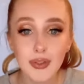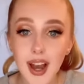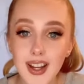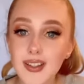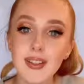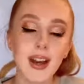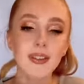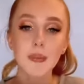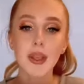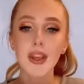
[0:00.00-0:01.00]
it doesn't have to
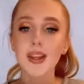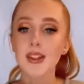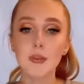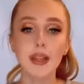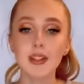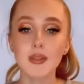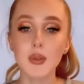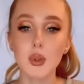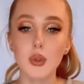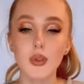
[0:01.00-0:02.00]
be an expensive
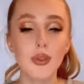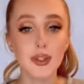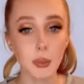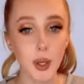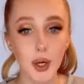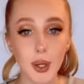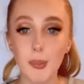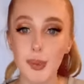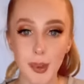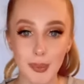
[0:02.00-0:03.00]
tool for it to work
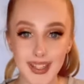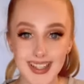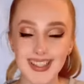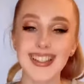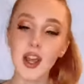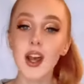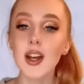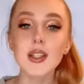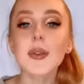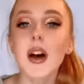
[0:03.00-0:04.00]
properly.
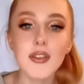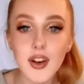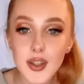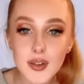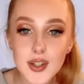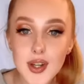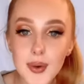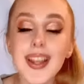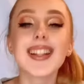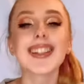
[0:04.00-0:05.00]
So without further ado,
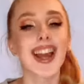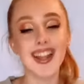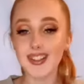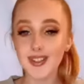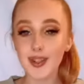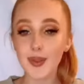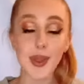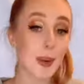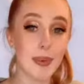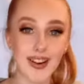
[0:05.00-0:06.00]
let's get into the
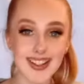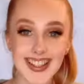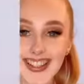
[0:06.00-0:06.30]
unboxing. I just